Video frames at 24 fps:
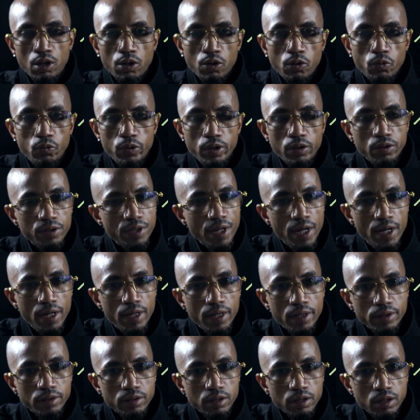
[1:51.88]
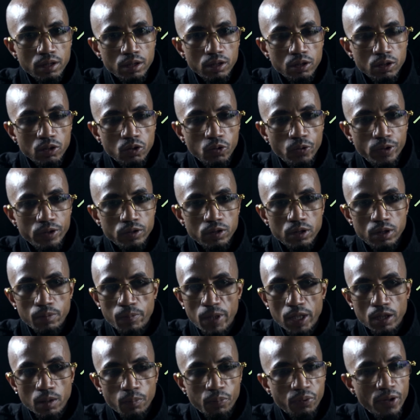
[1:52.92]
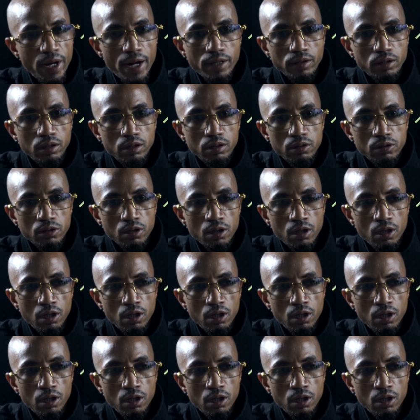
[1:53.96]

we are not going to make a practice